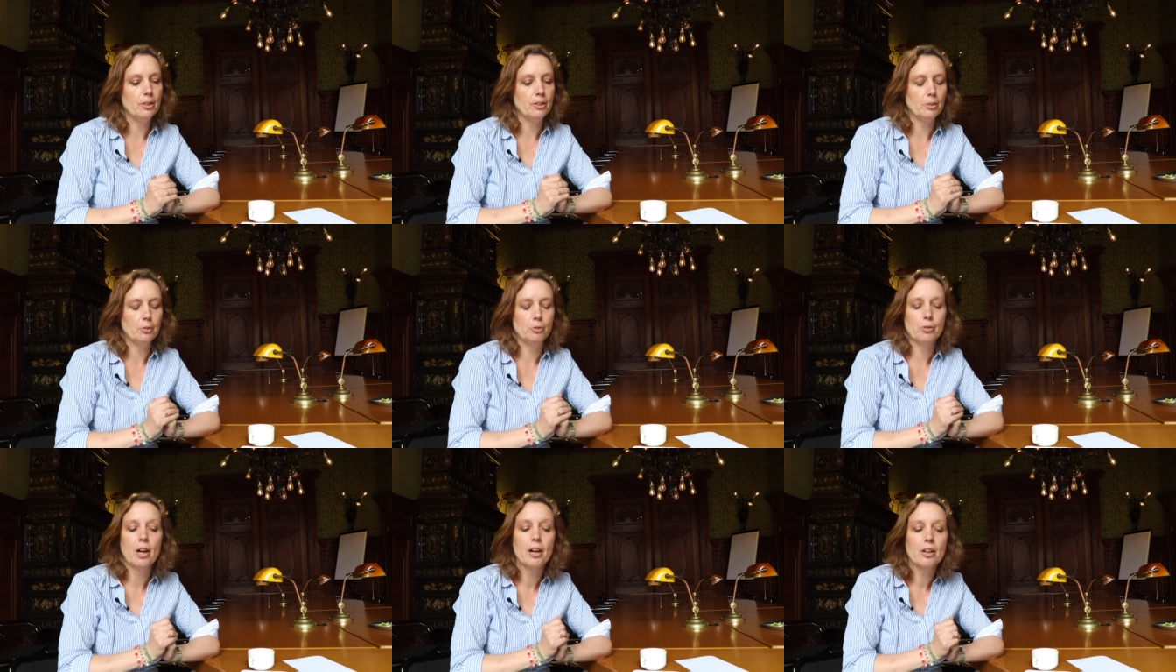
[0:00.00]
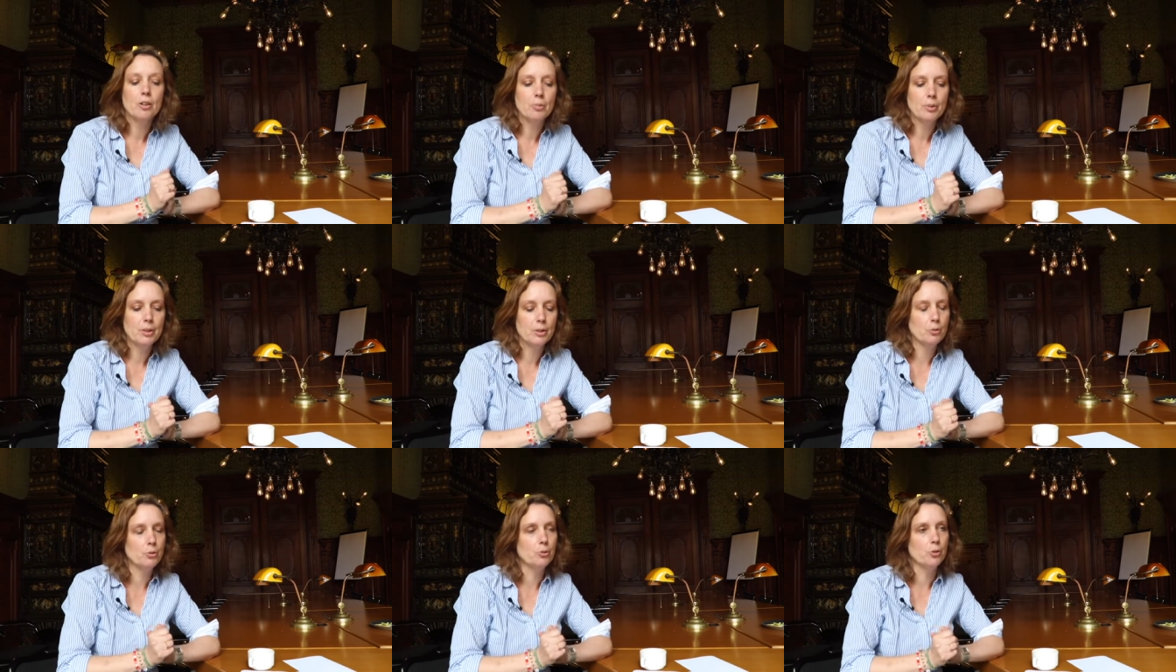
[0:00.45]
an,
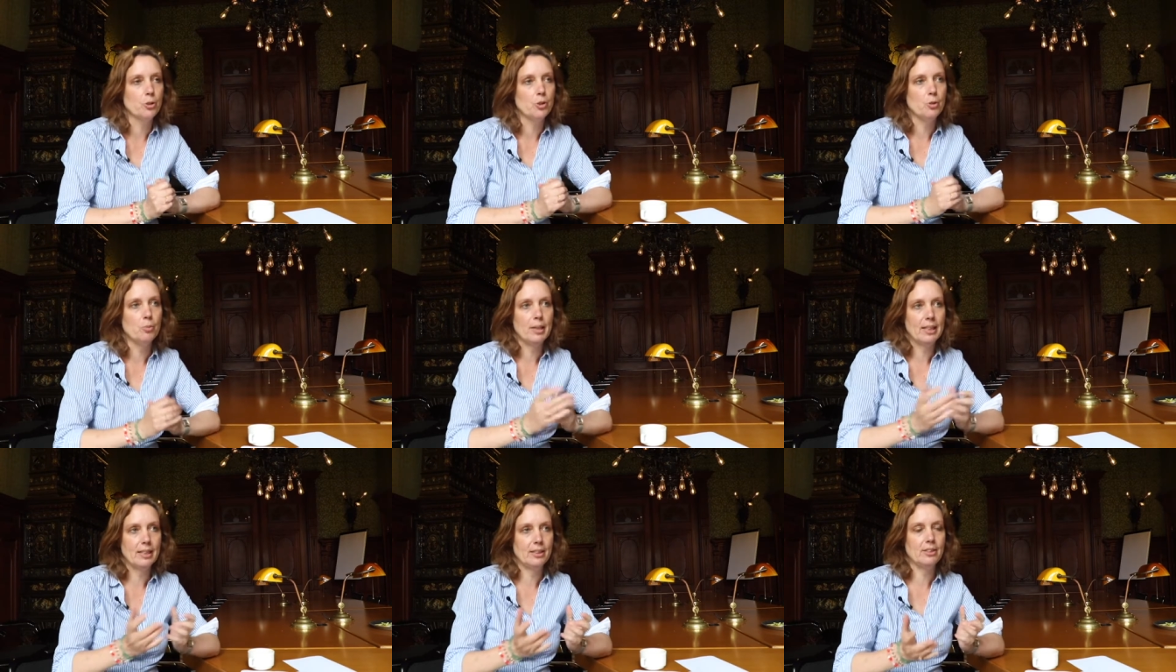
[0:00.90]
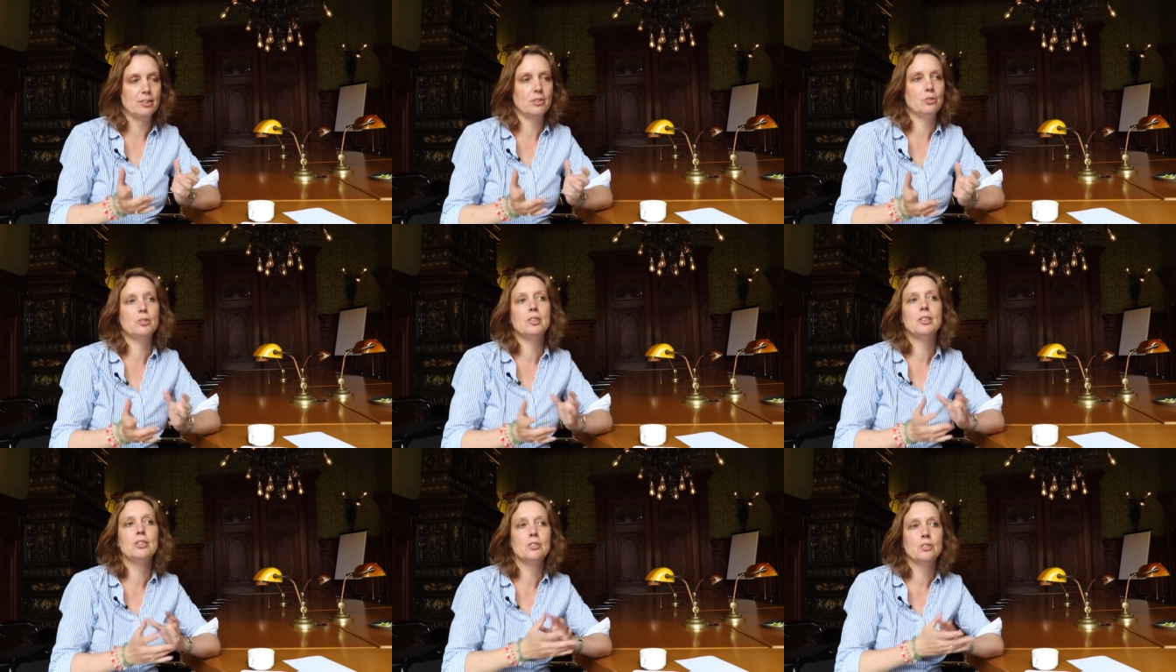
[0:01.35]
environment for
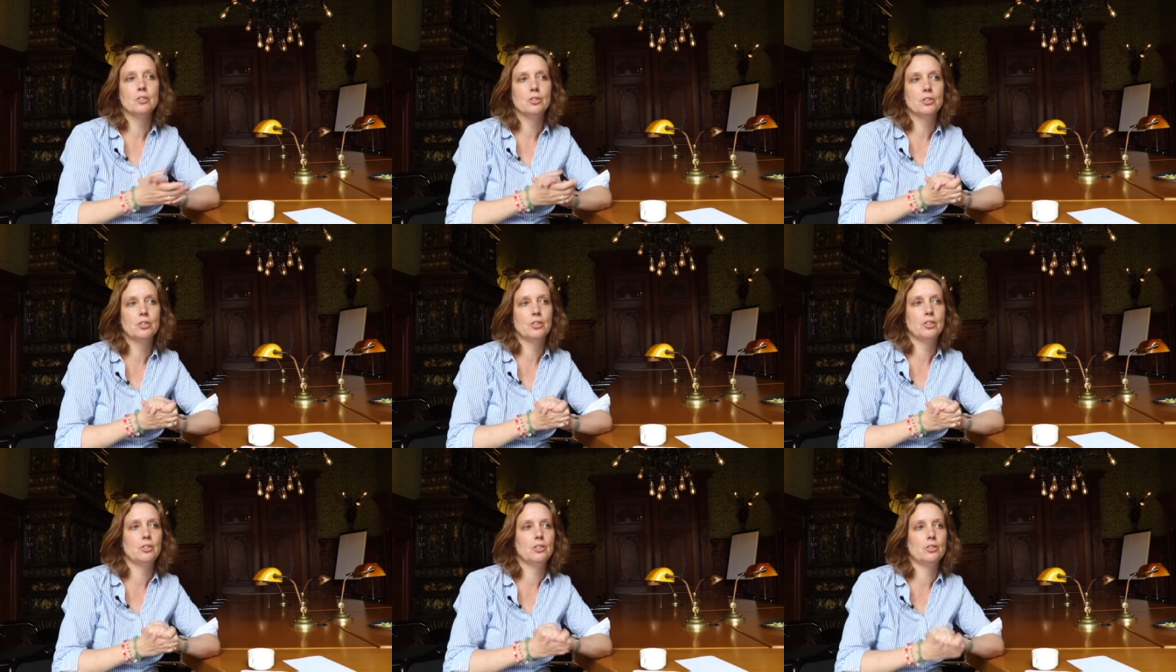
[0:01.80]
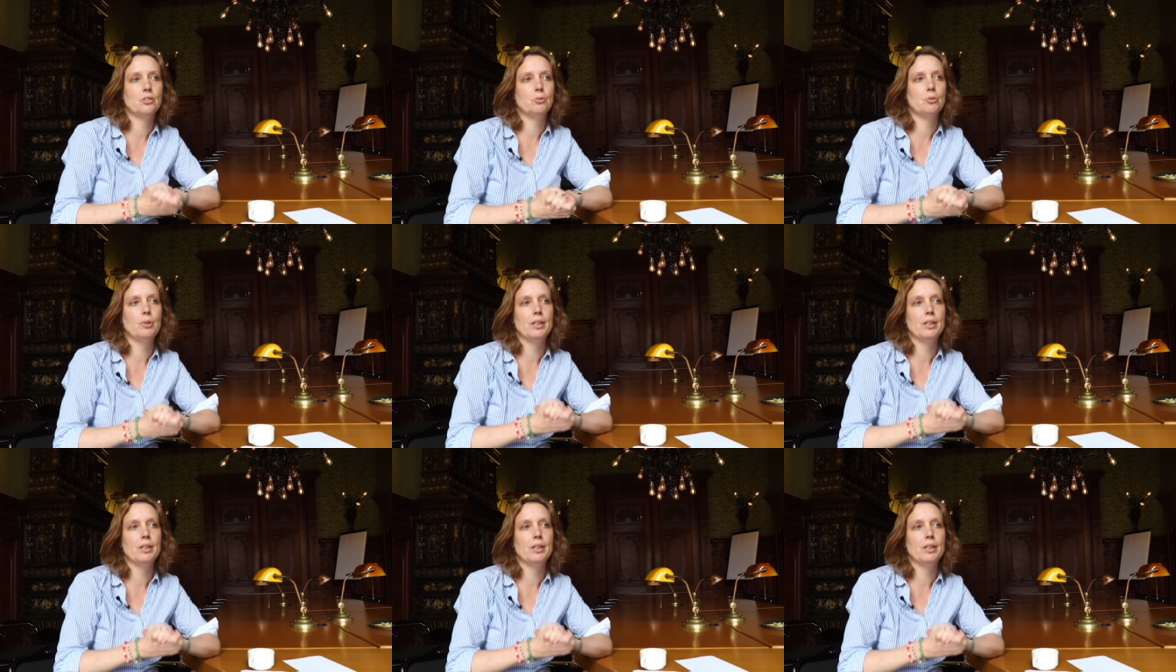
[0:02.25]
humanities researchers